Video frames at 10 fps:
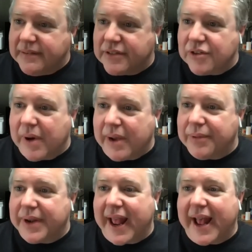So I
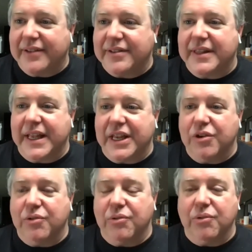would ask that
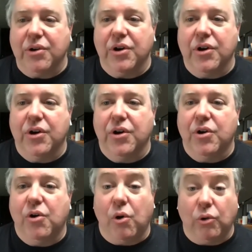you
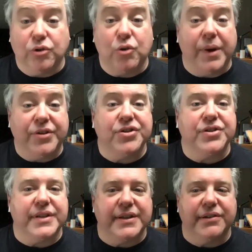hold
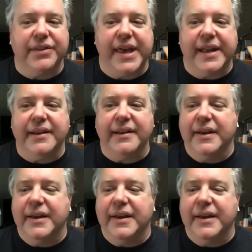questions until then.